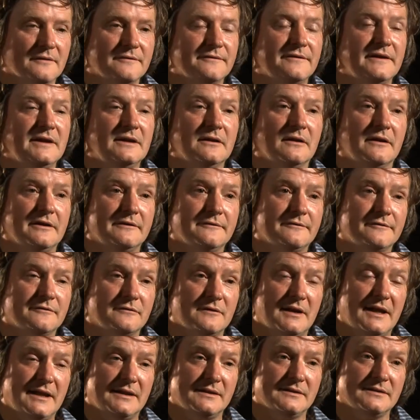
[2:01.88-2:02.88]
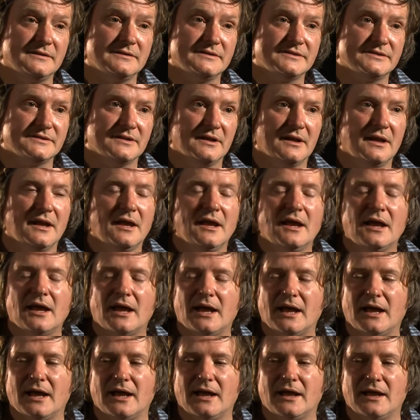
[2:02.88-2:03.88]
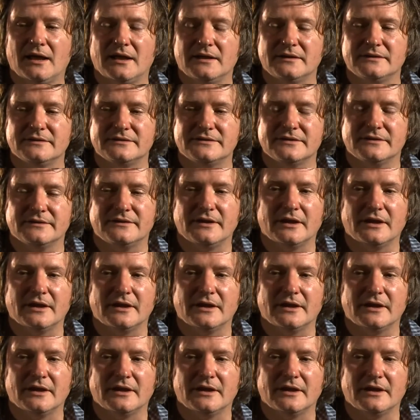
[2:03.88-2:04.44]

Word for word: Feline Friends, and